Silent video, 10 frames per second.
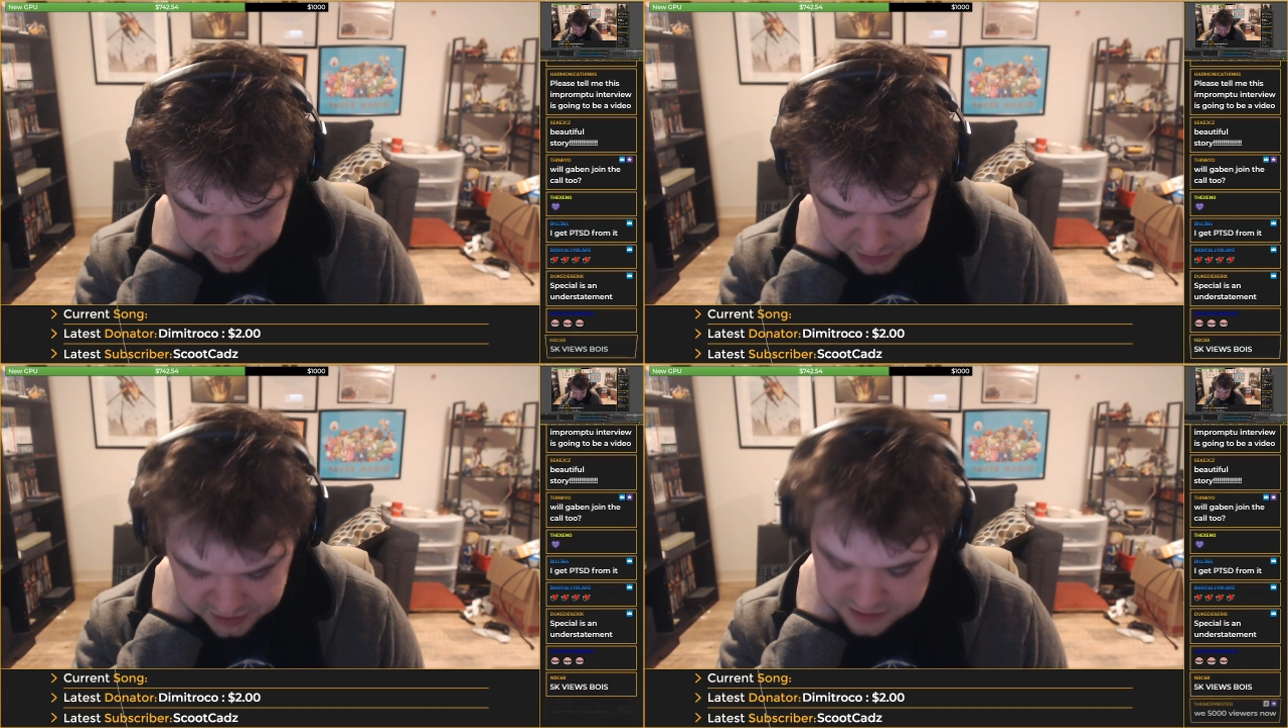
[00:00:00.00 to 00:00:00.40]

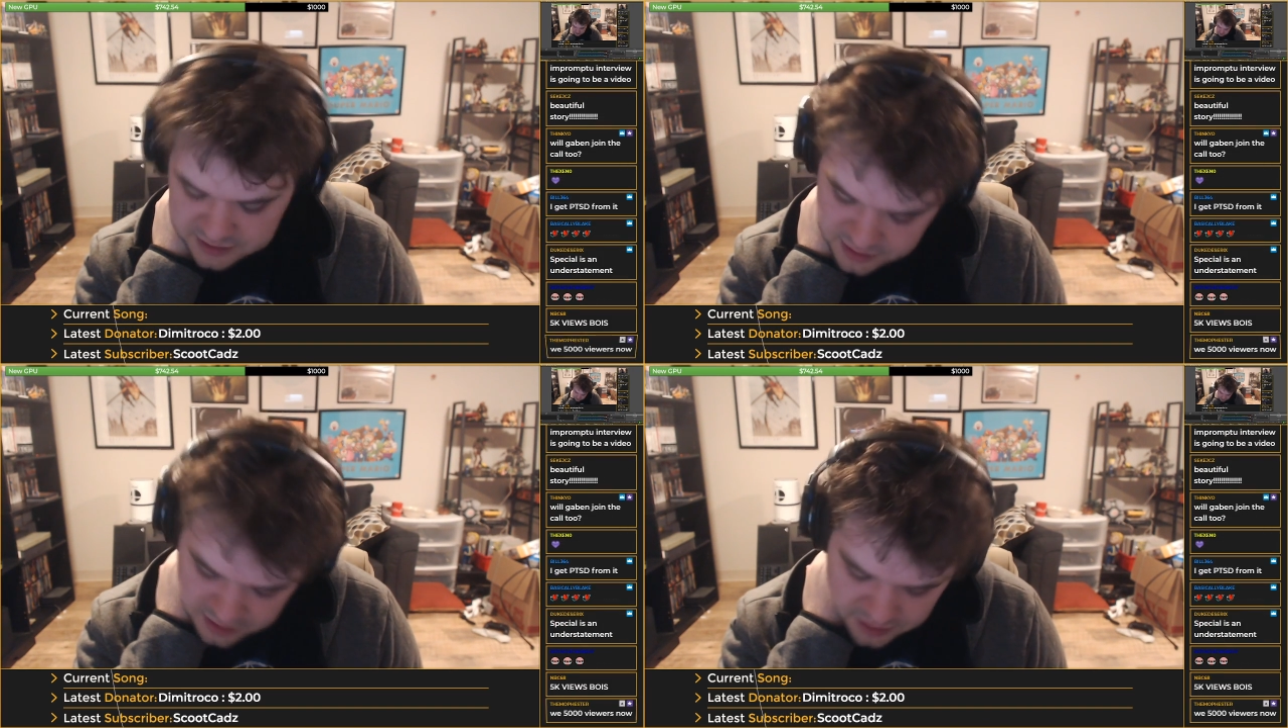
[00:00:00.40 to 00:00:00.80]

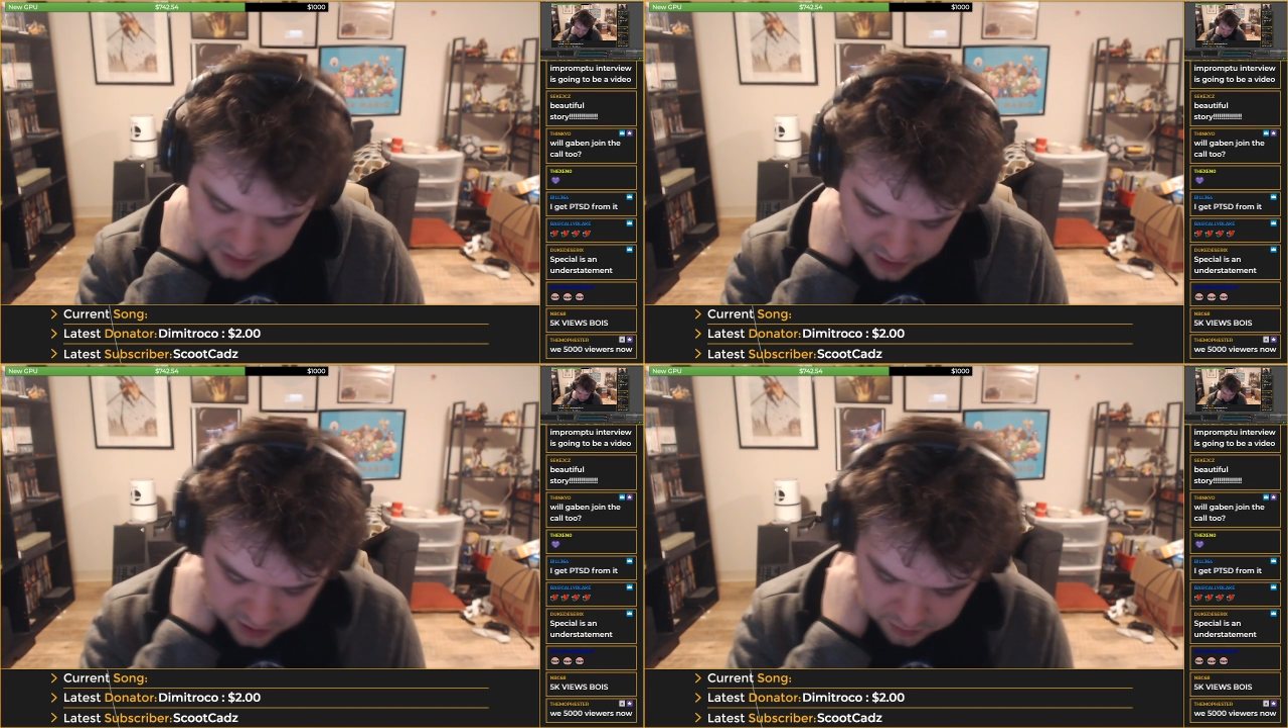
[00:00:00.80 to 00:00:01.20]
because
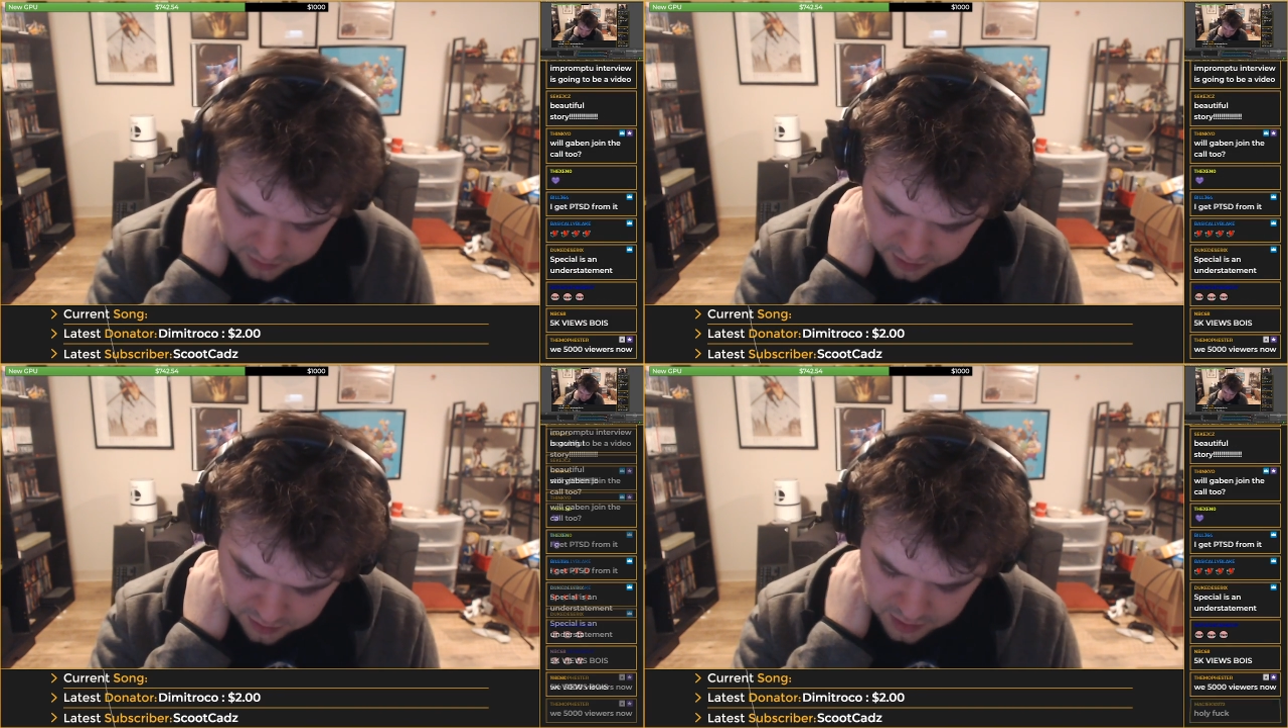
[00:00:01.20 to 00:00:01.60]
I don't
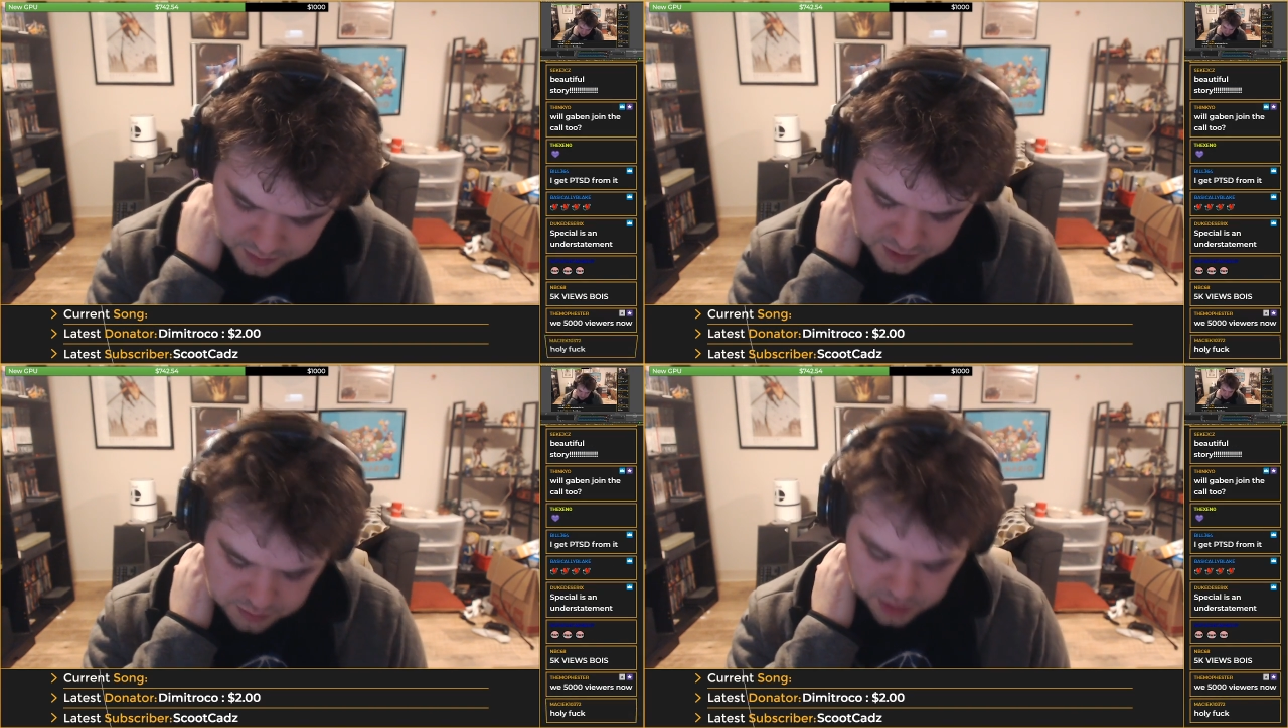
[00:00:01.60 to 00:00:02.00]
know, I
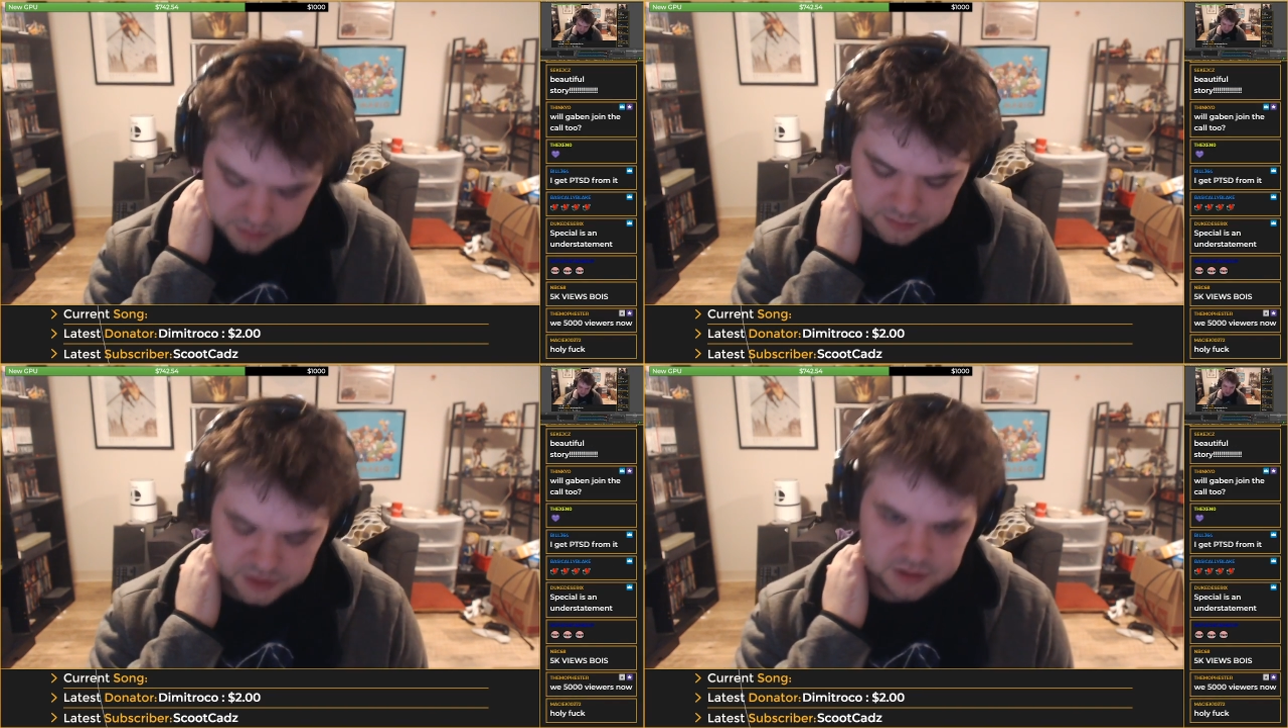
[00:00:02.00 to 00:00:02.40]
mean, you
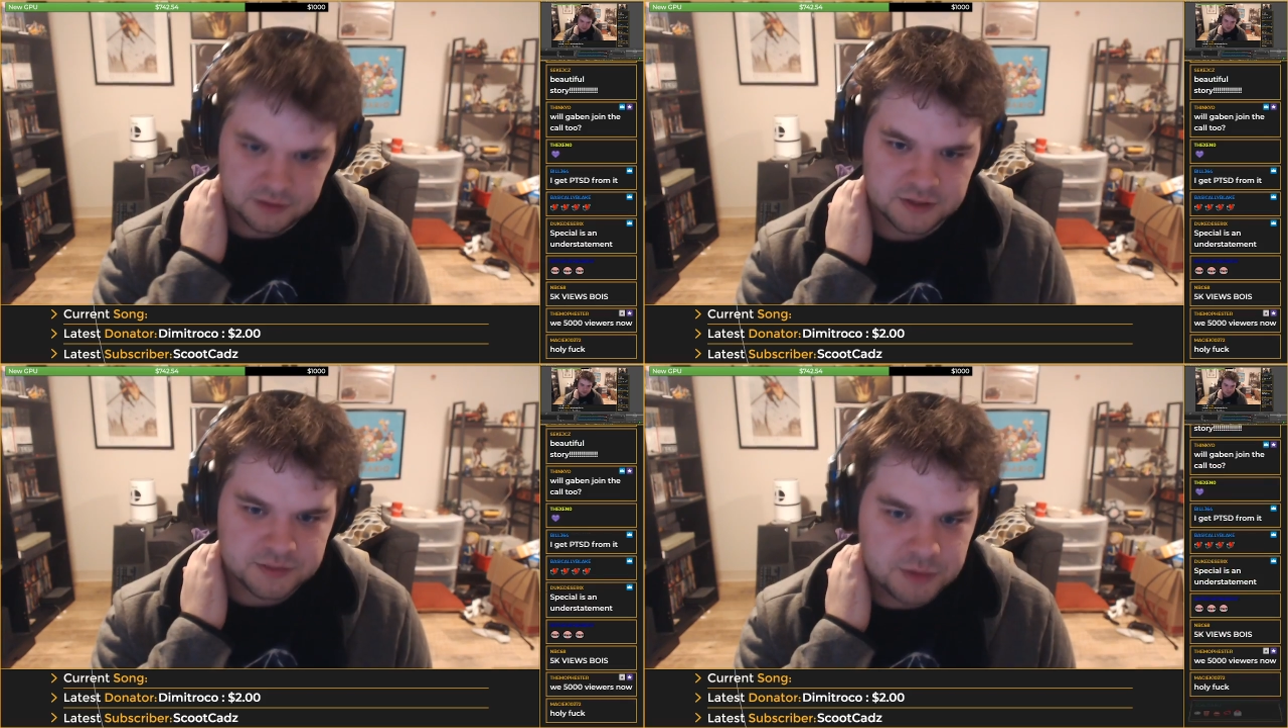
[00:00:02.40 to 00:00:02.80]
probably know this,